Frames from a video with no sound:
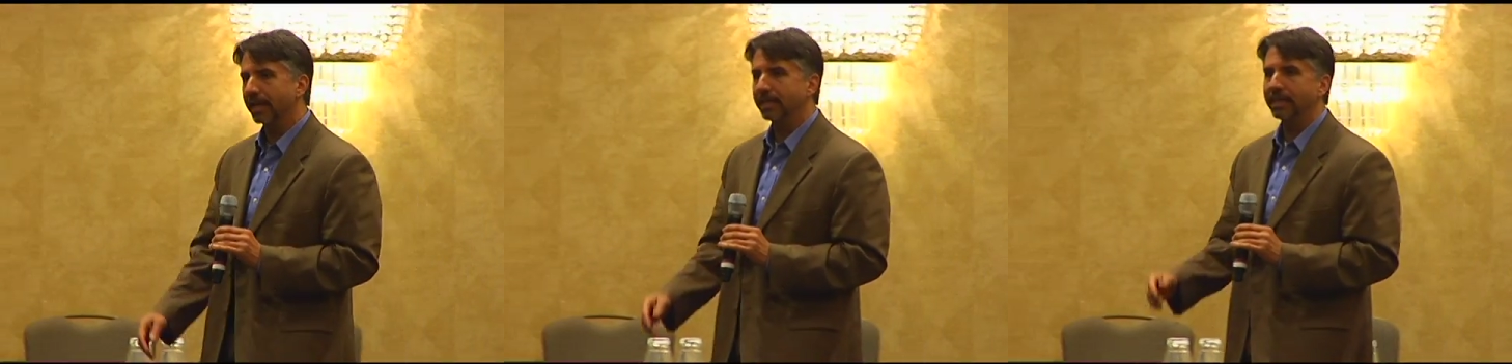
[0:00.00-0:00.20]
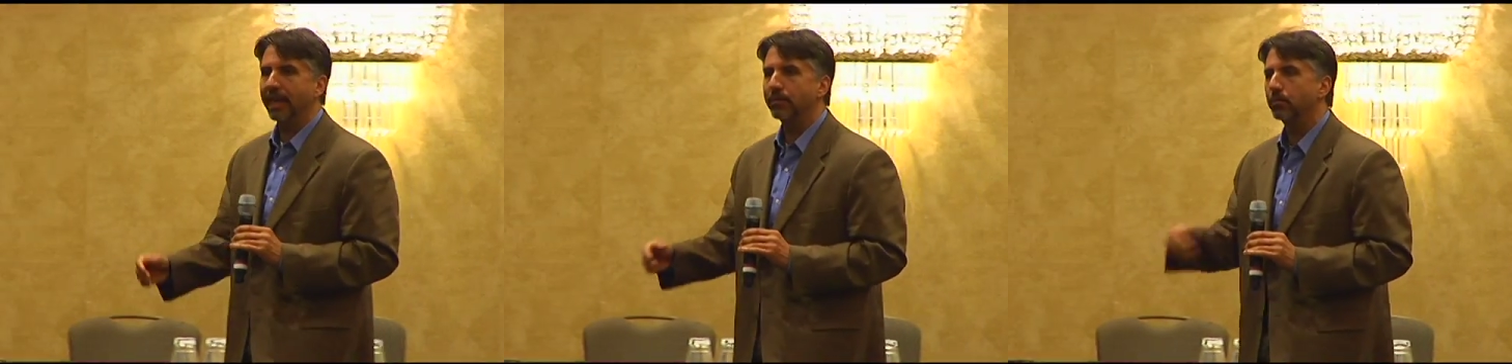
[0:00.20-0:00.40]

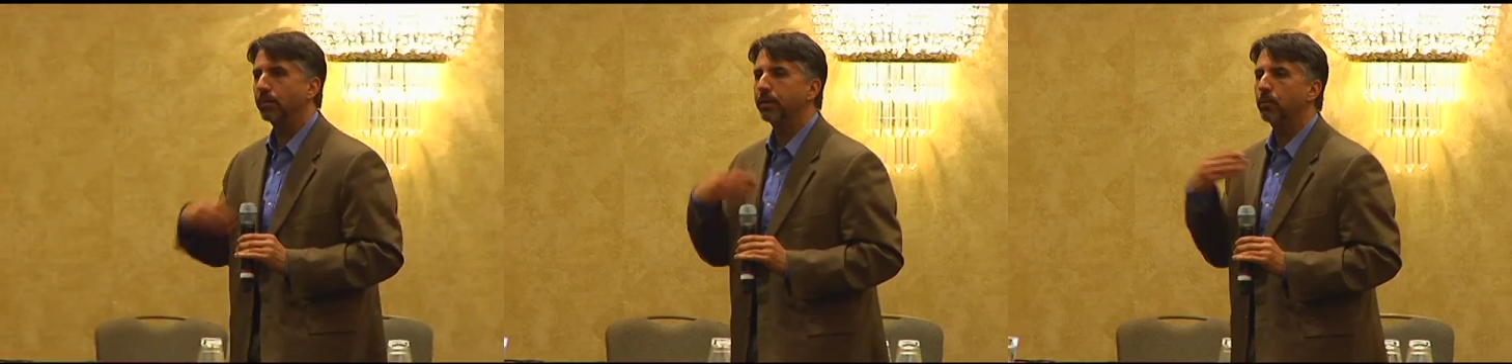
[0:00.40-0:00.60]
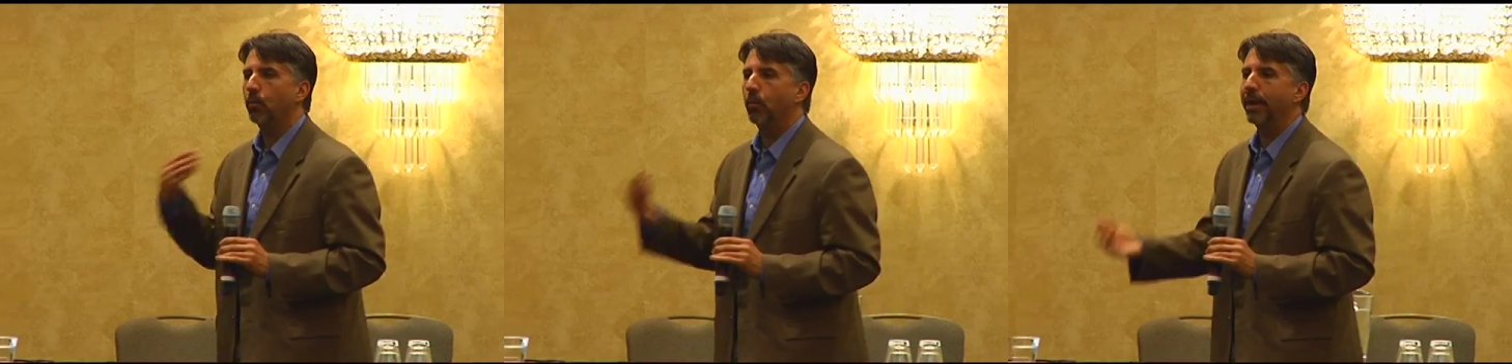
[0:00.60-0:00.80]
and yet
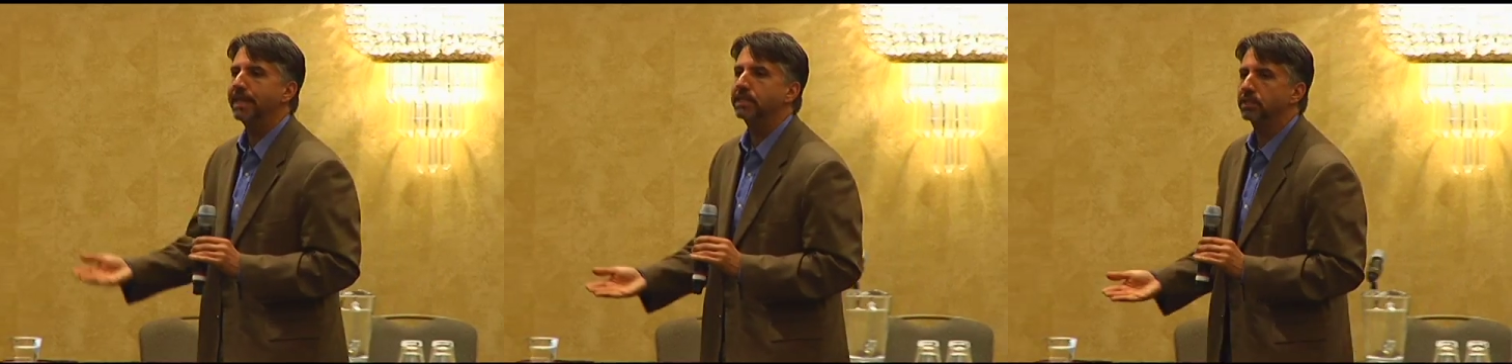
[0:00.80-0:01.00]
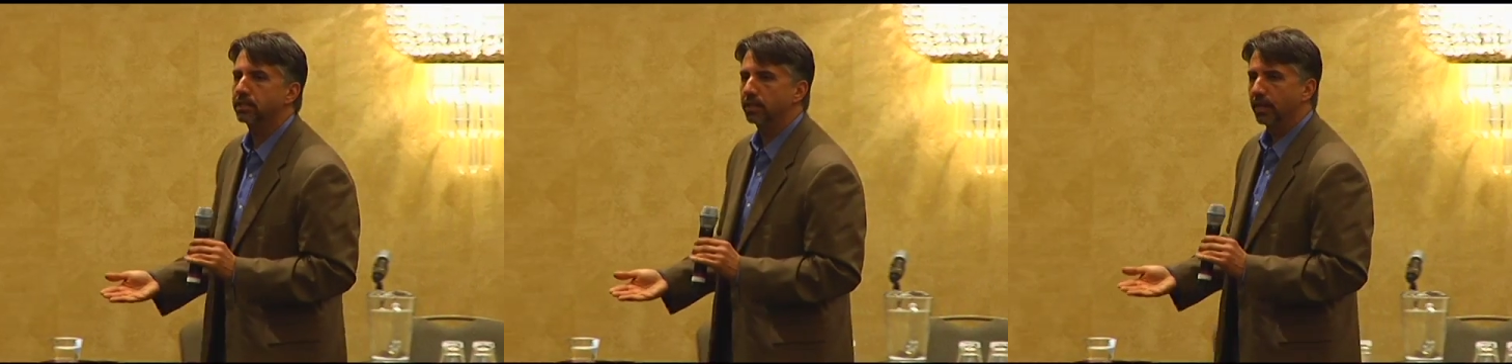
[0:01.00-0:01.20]
we
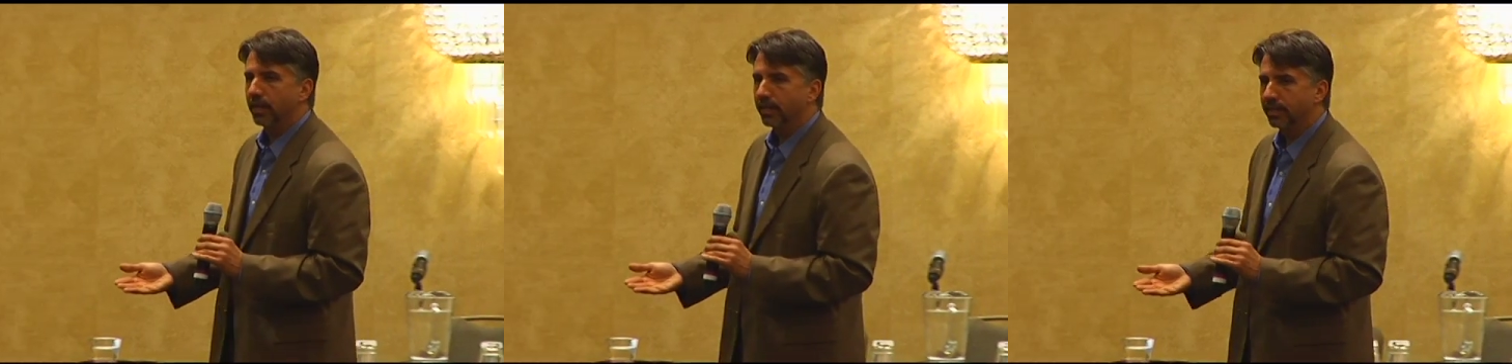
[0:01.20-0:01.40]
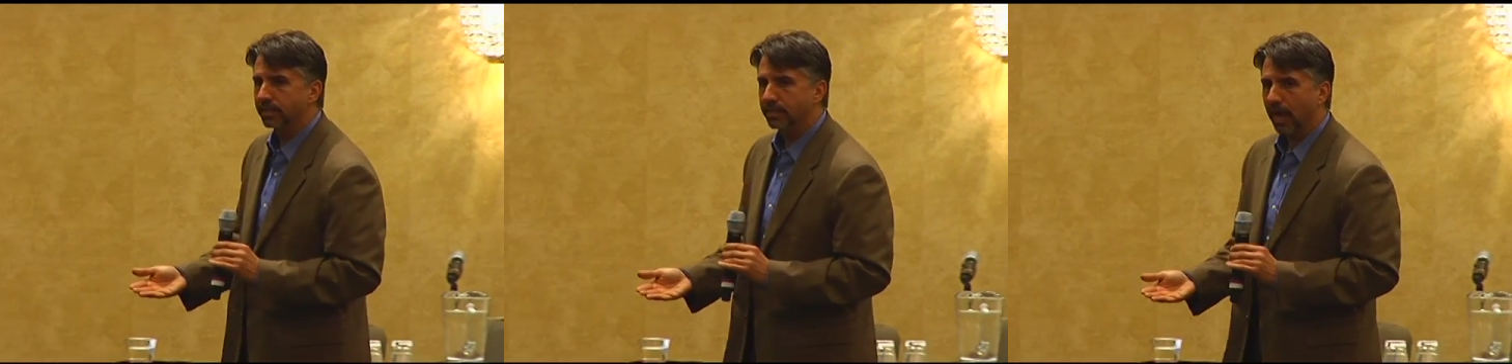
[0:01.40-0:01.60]
waste
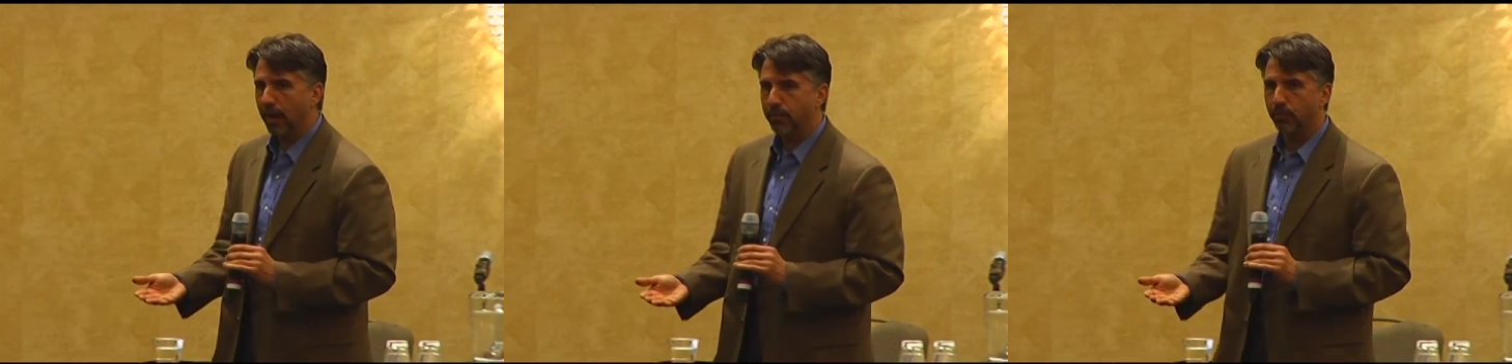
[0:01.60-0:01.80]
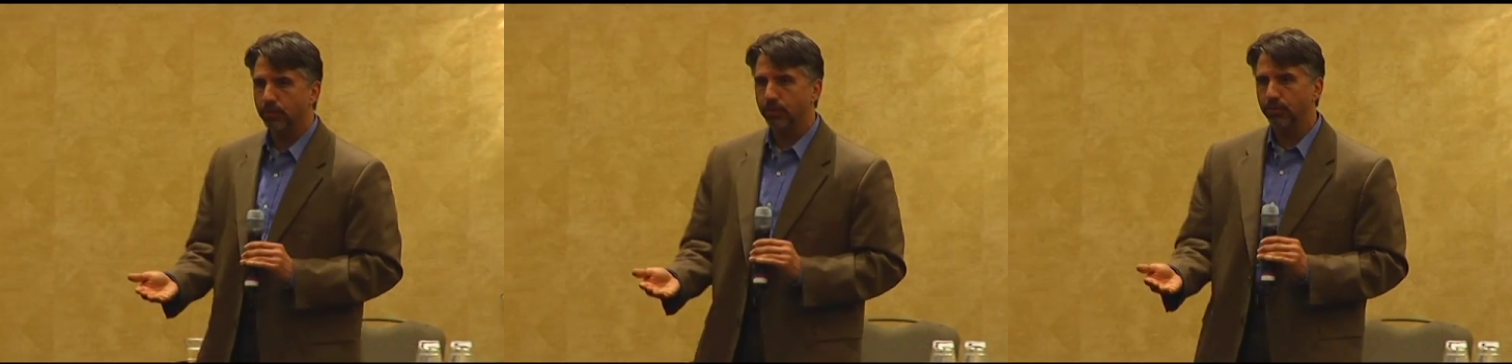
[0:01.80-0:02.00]
these
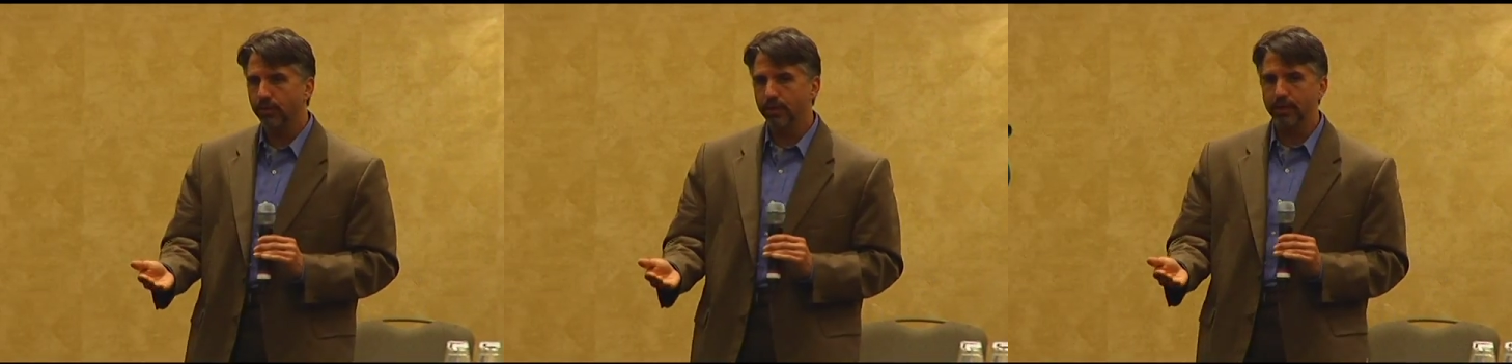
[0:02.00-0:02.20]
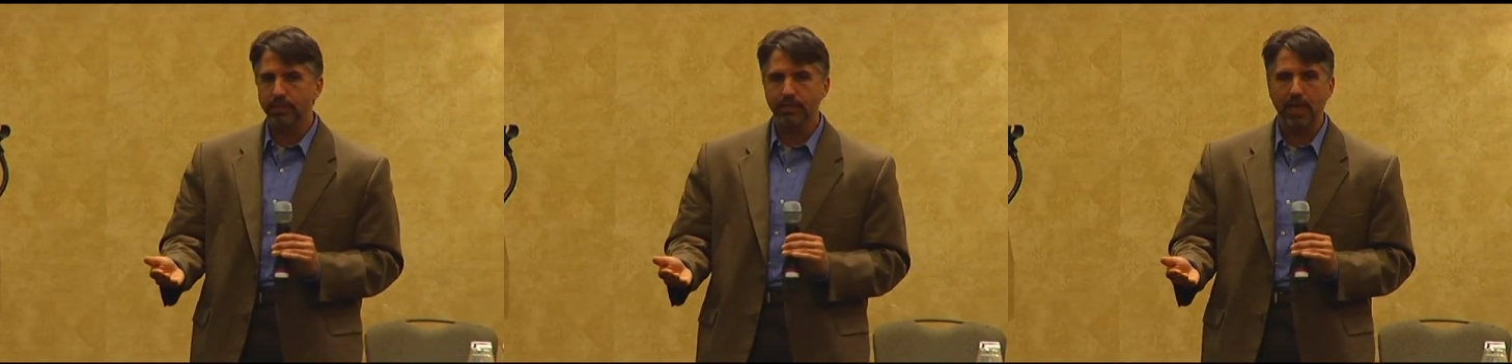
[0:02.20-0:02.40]

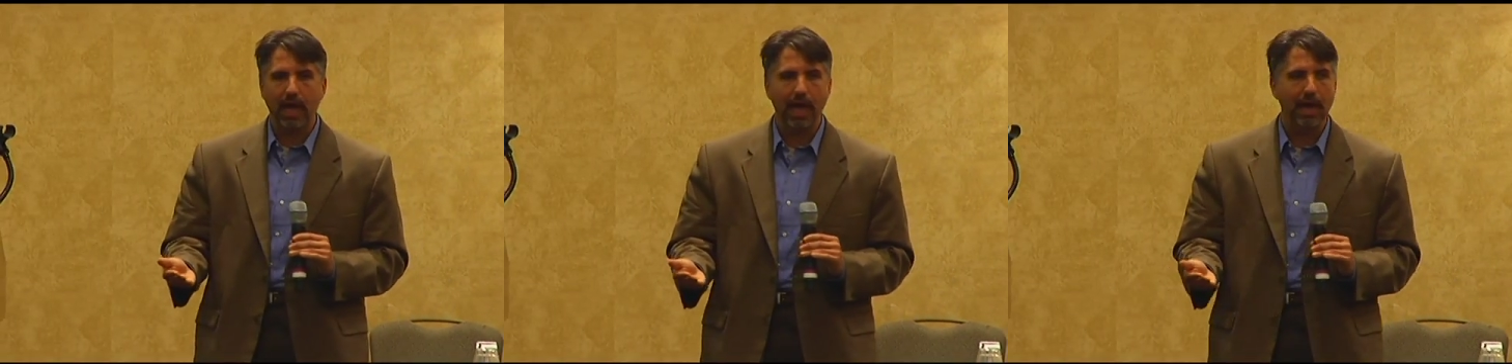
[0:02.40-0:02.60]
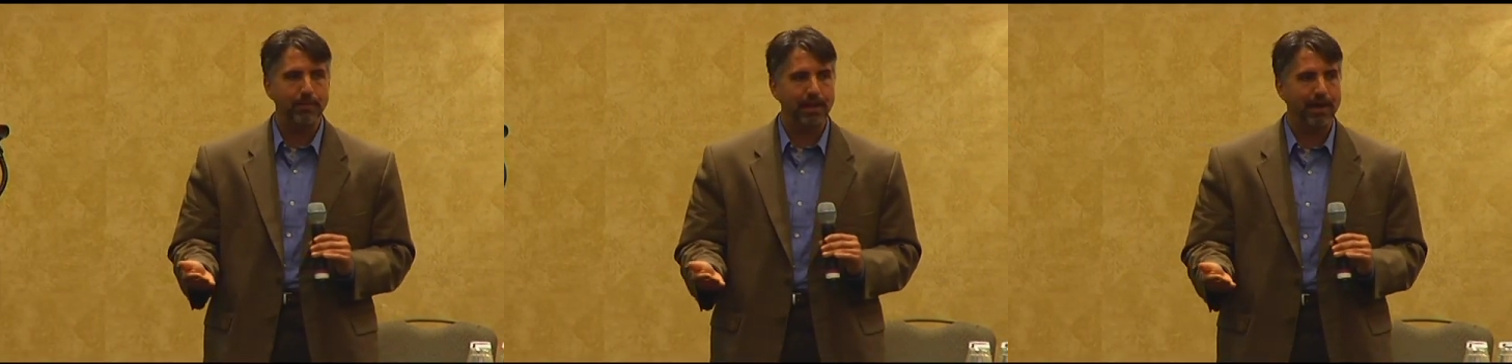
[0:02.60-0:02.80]
opportunities
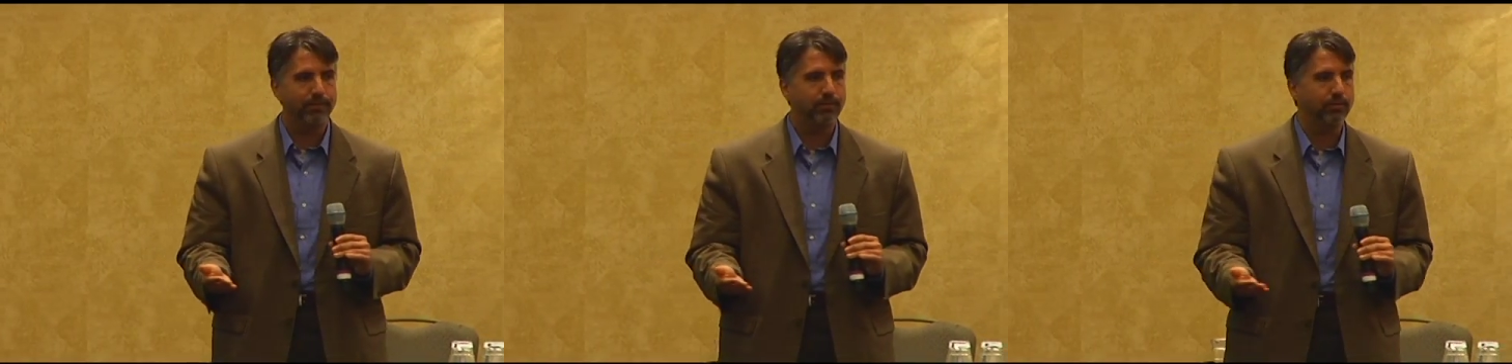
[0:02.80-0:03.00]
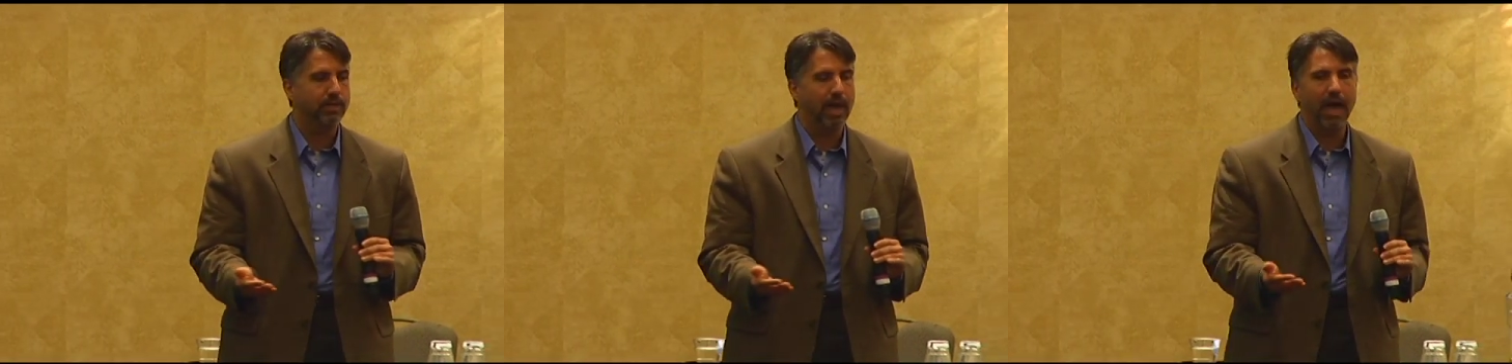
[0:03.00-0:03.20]
time
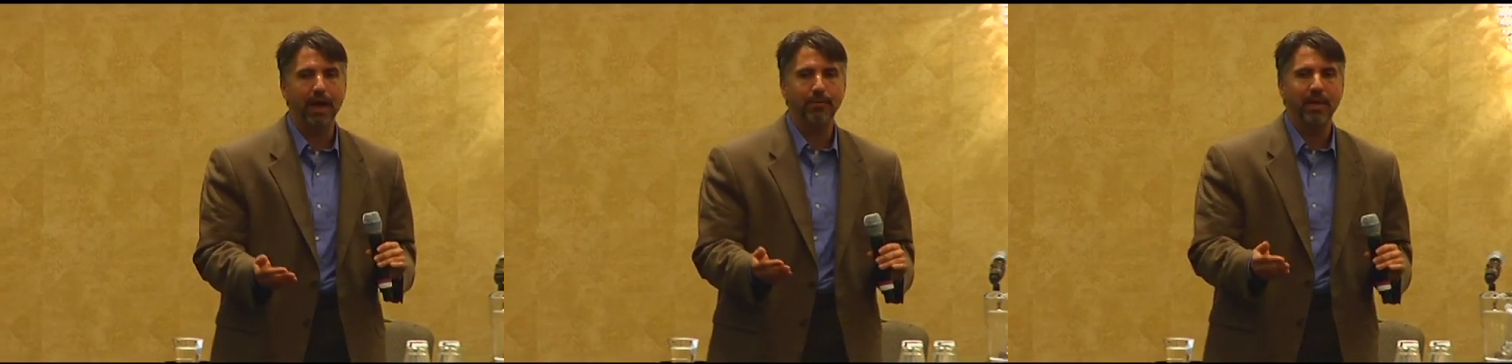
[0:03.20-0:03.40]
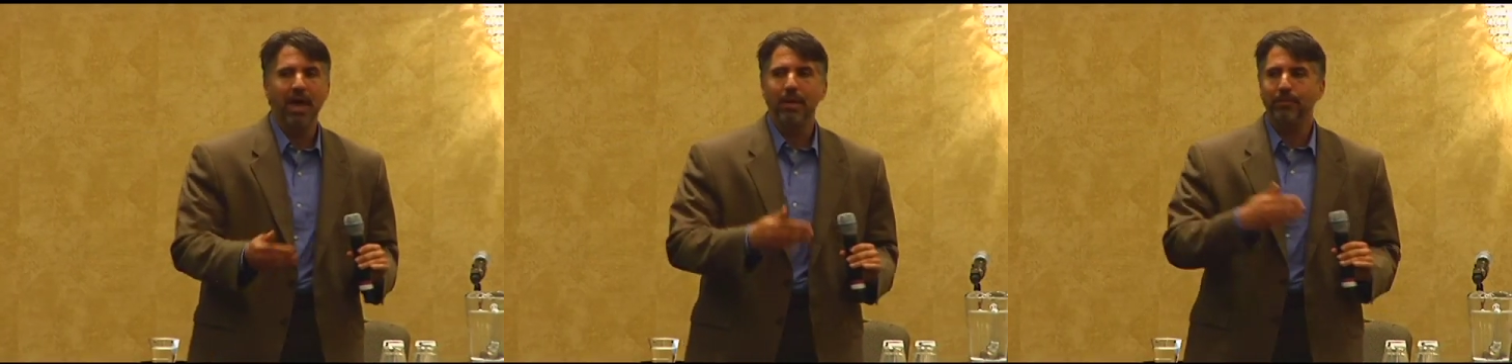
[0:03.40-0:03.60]
after time.